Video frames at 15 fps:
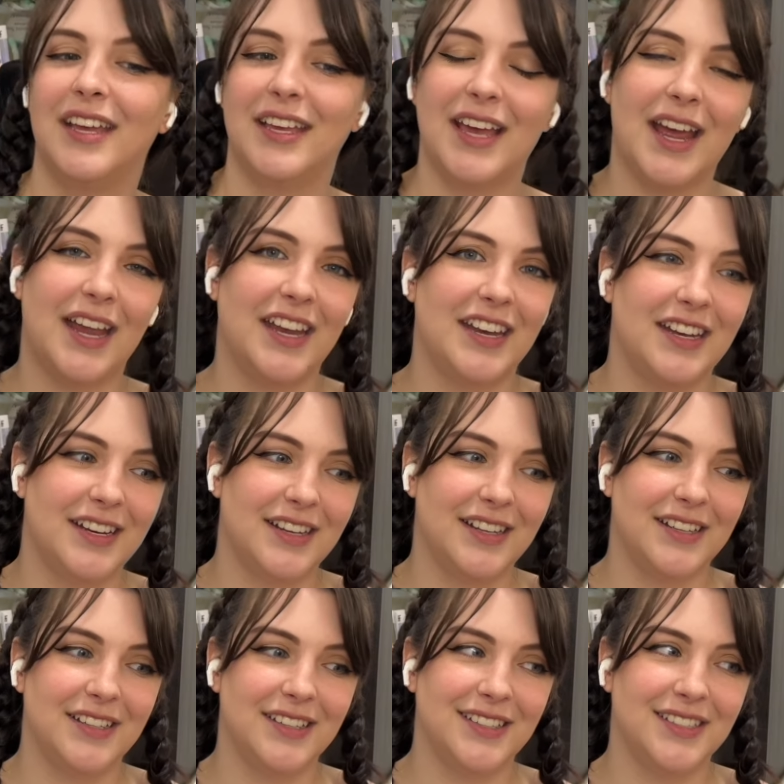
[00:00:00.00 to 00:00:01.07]
get
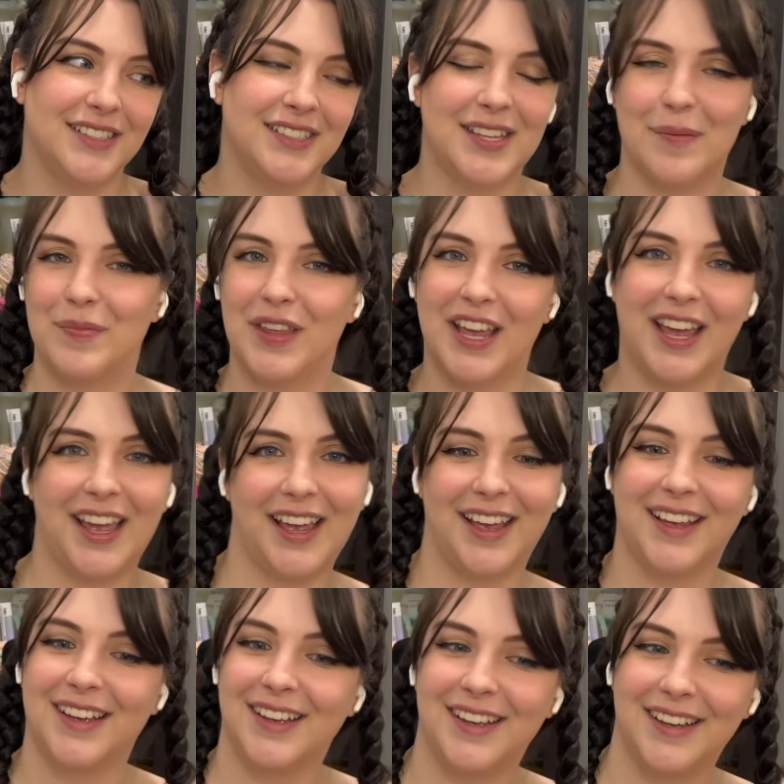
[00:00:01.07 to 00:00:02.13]

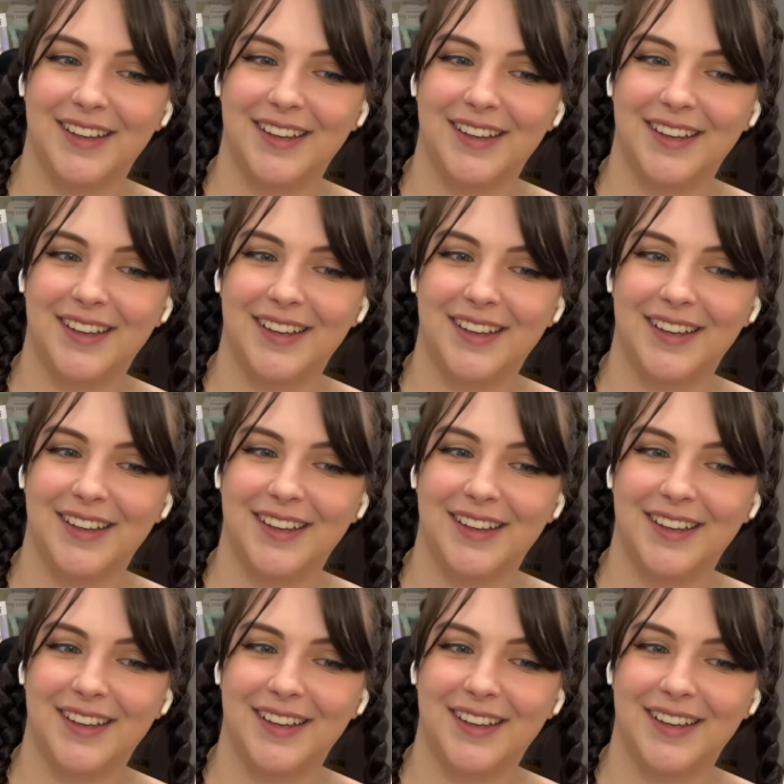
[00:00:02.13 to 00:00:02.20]
something